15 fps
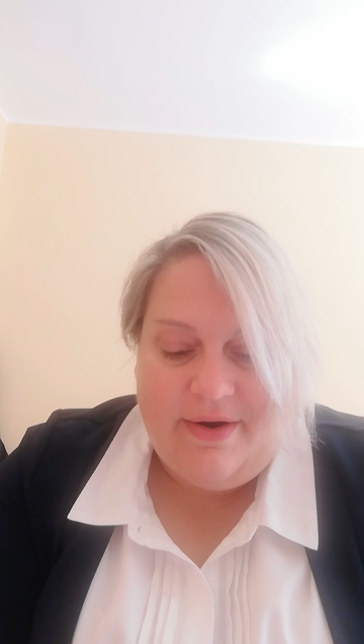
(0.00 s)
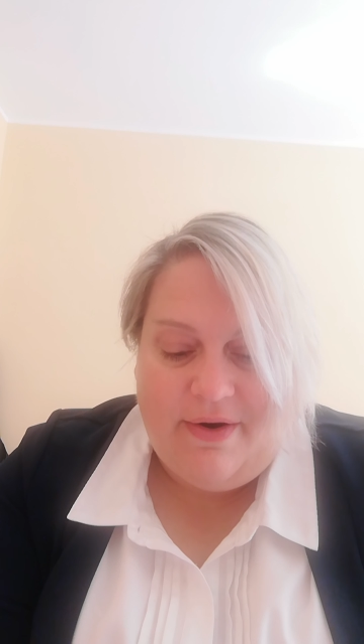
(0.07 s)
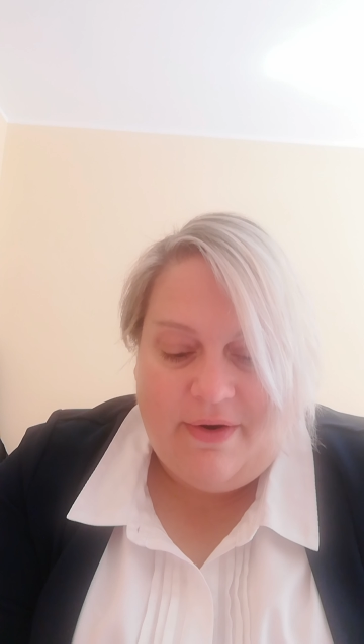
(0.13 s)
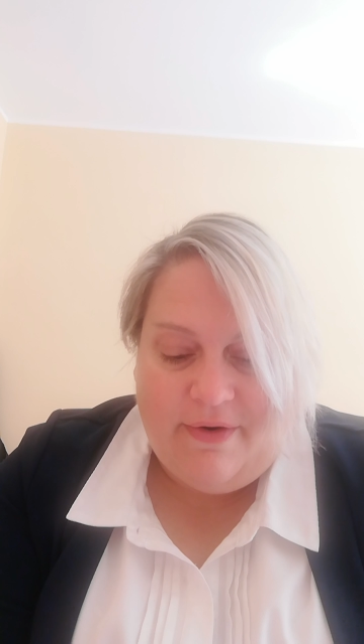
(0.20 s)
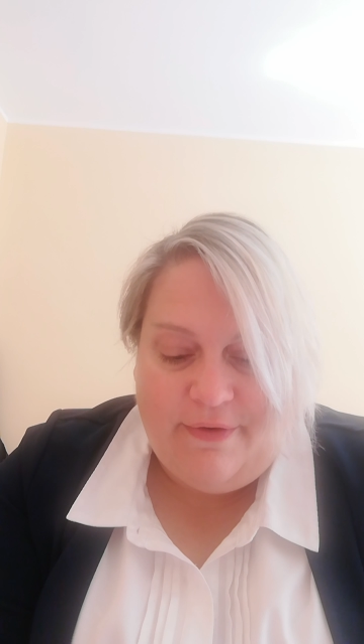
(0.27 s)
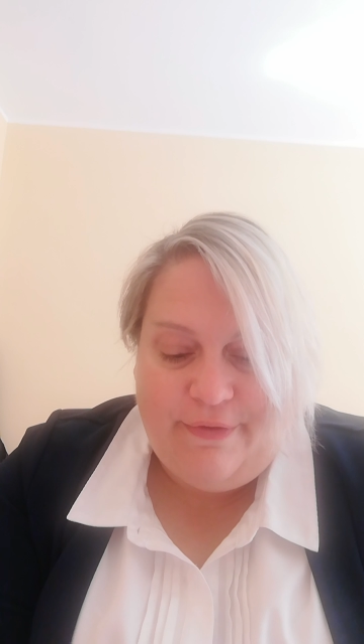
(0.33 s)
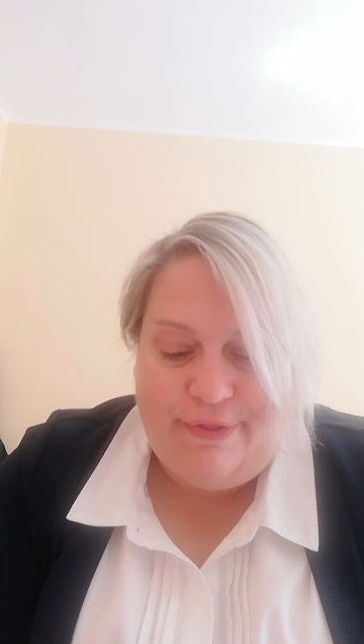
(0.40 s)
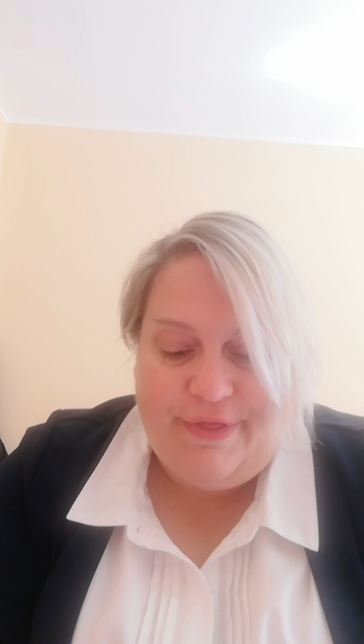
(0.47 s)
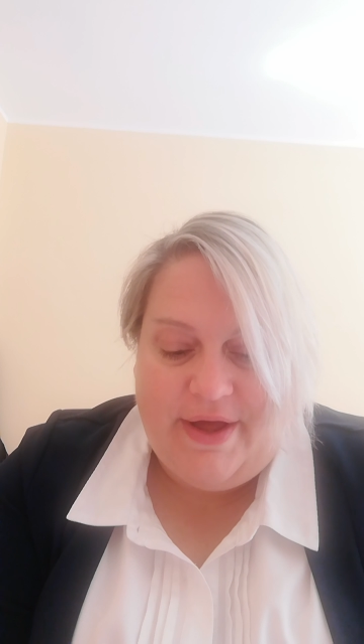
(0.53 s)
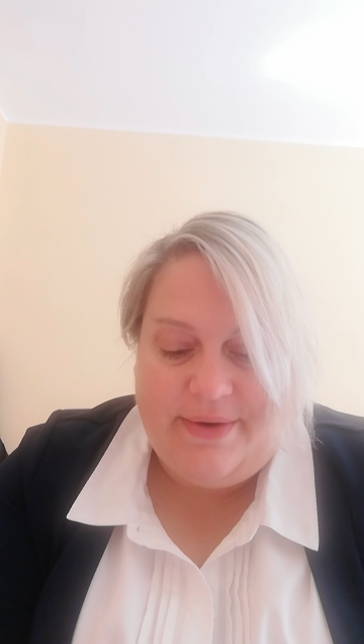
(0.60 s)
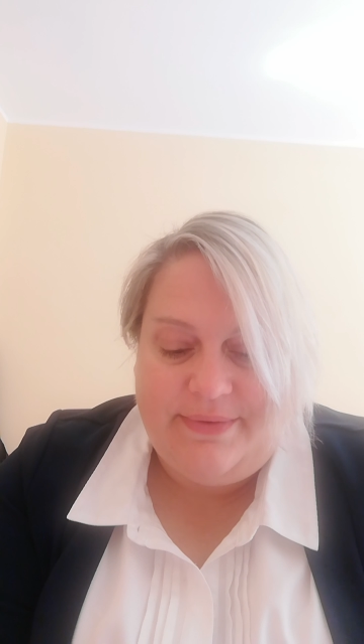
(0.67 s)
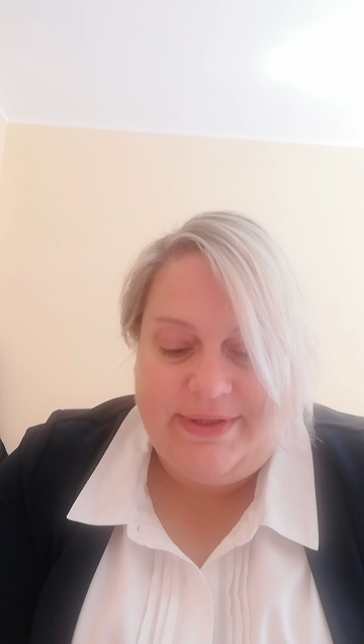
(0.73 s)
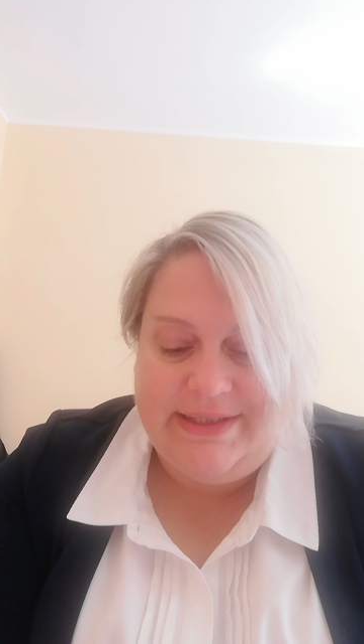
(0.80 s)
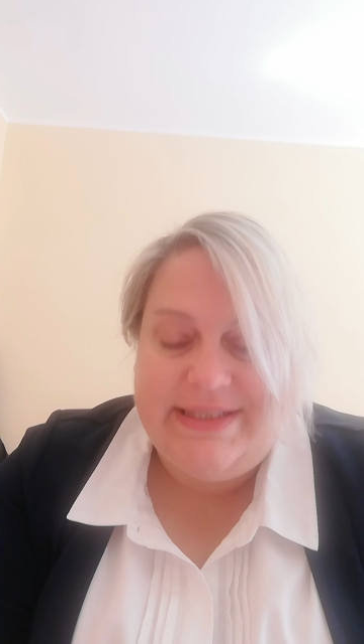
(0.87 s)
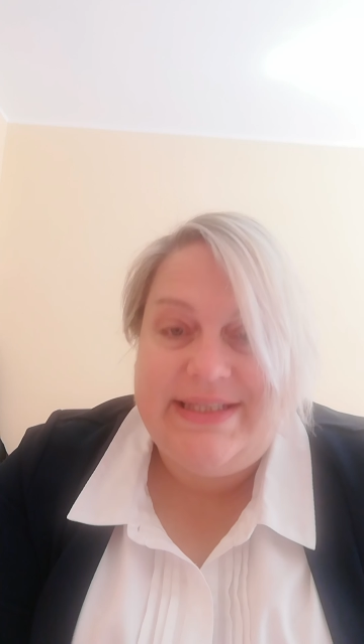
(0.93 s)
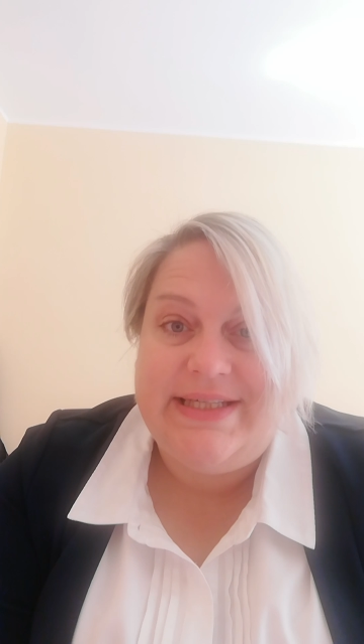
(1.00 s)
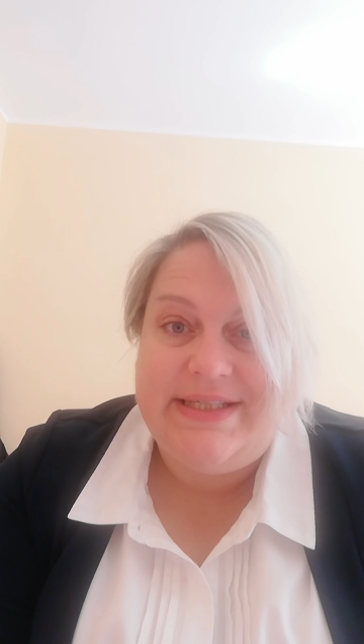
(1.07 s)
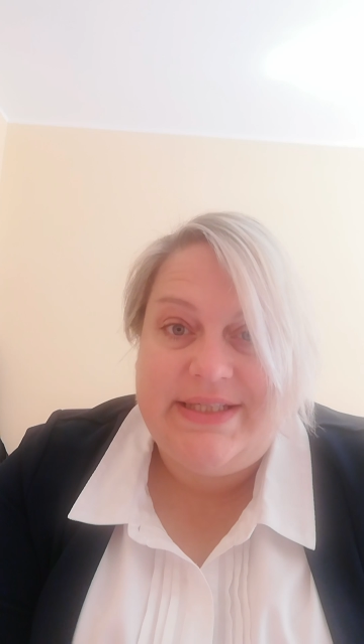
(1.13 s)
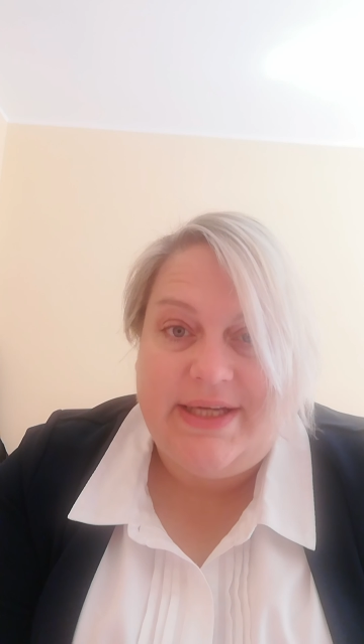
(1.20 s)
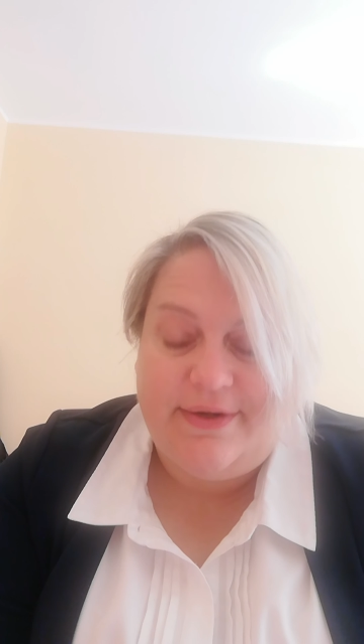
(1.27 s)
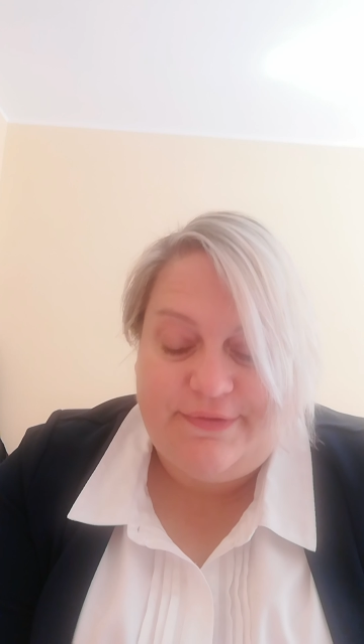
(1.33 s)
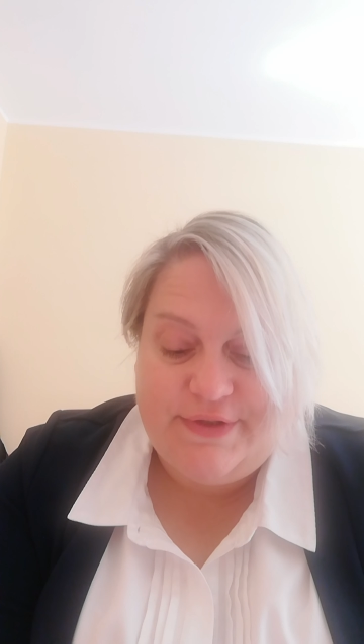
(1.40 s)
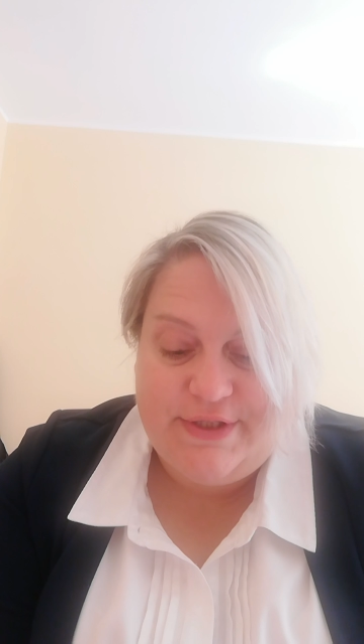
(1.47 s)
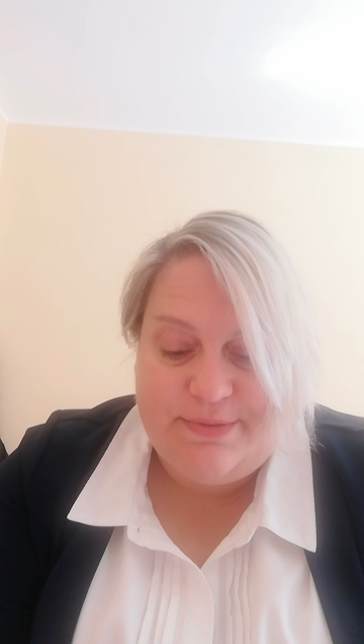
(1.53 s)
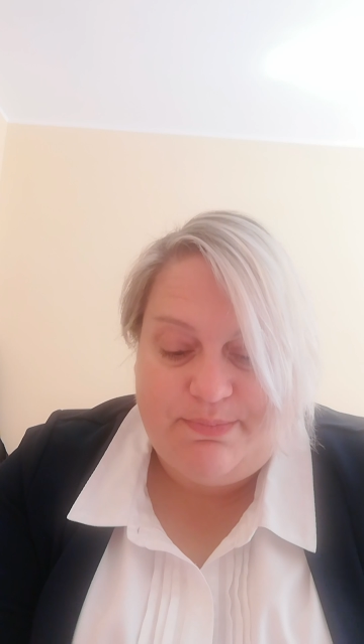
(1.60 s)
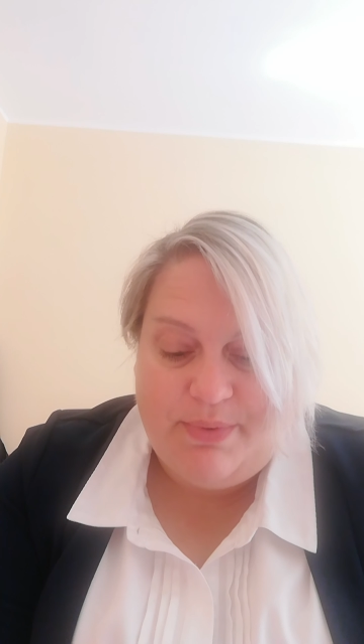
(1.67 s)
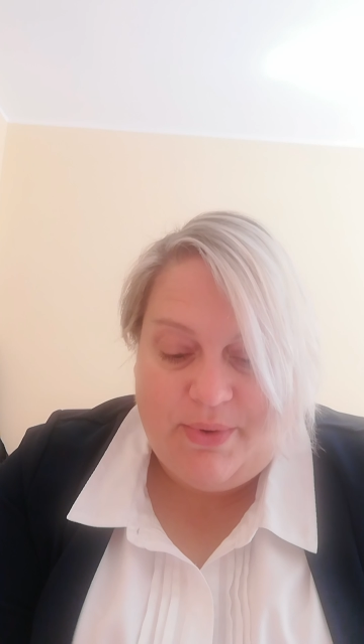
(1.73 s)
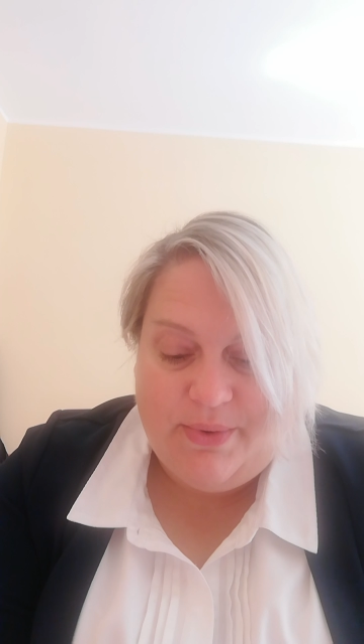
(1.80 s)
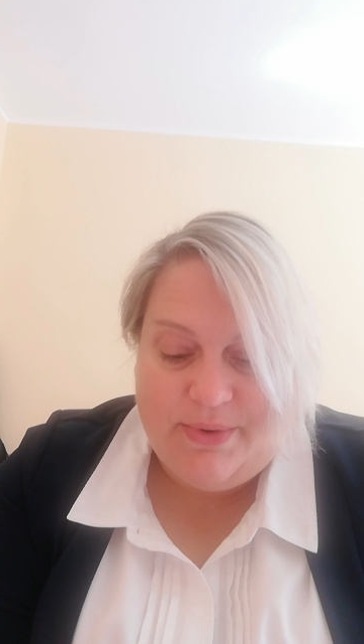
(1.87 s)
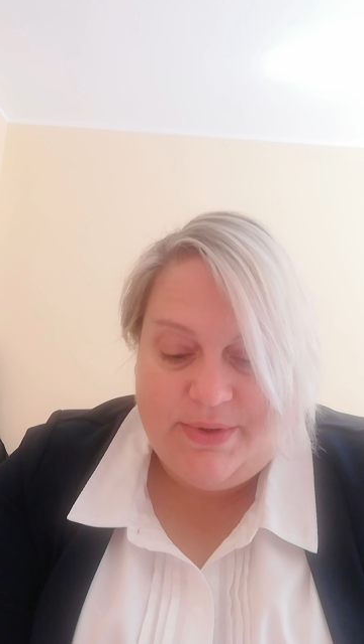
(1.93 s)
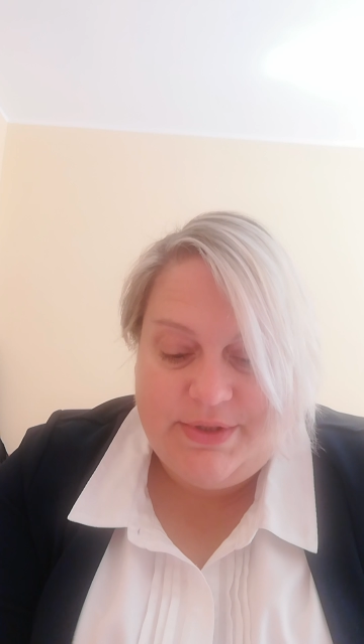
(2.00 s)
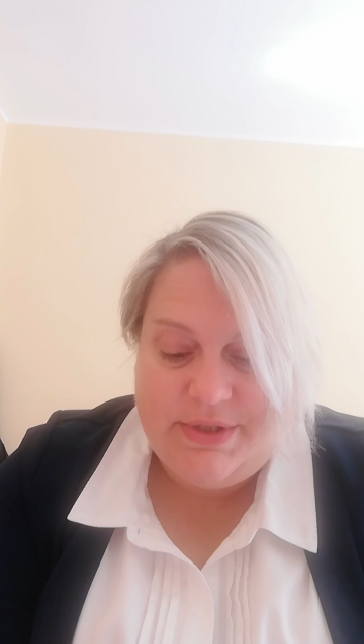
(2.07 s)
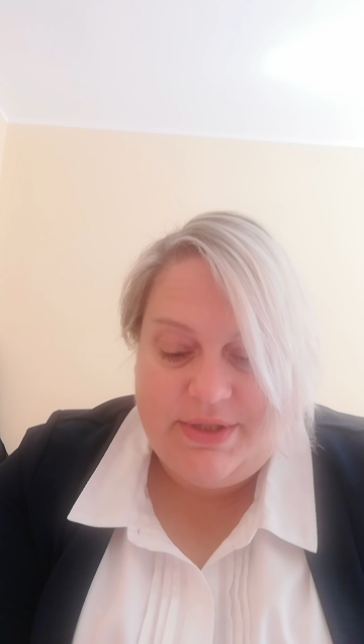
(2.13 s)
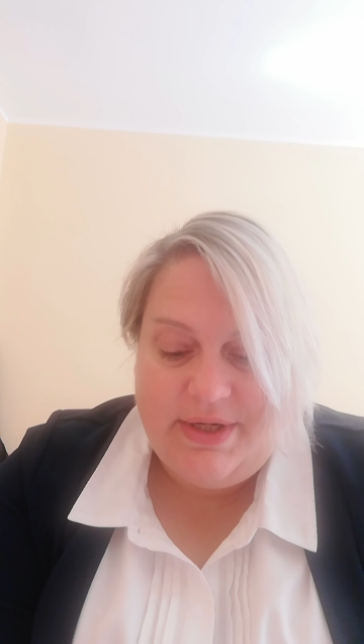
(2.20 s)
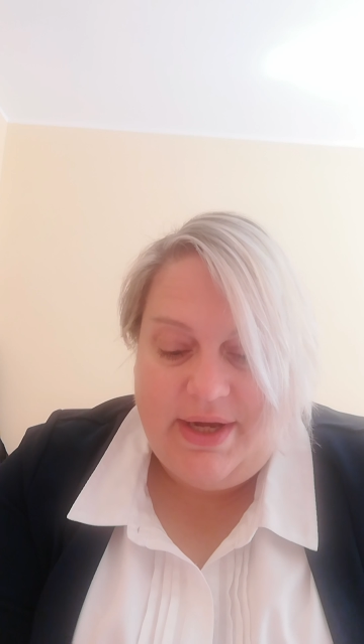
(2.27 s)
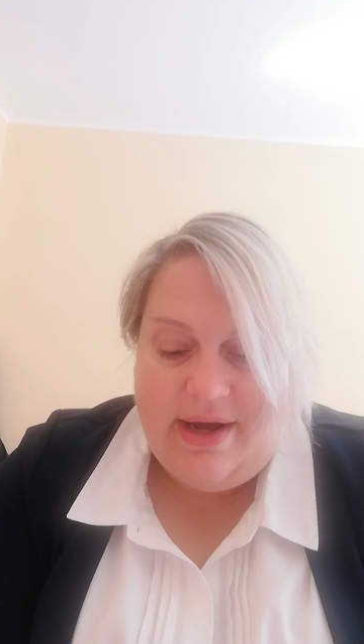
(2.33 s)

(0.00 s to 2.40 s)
Although it's a tough sport,